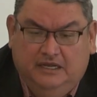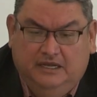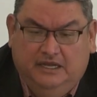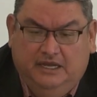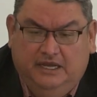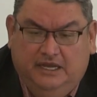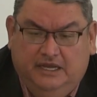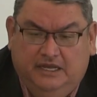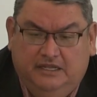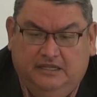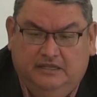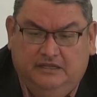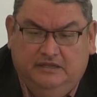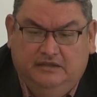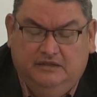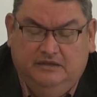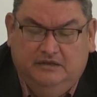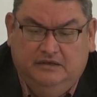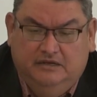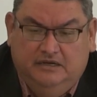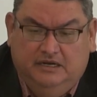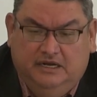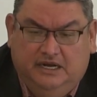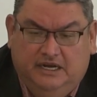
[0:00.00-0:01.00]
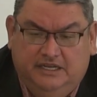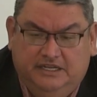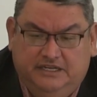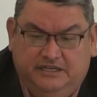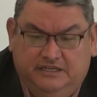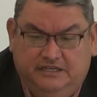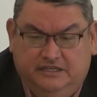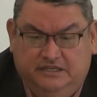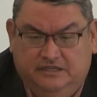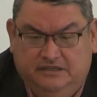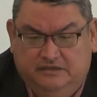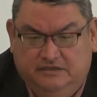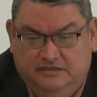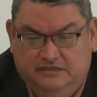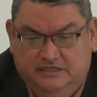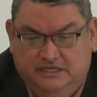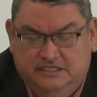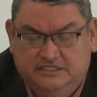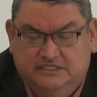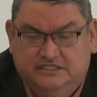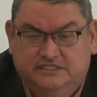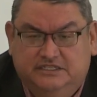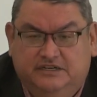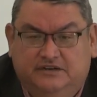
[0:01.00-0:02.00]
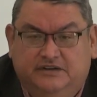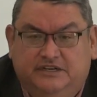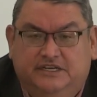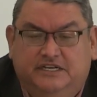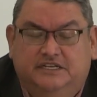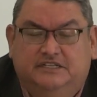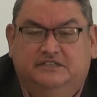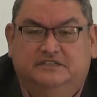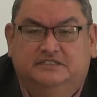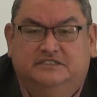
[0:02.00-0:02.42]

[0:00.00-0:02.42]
And I didn't necessarily get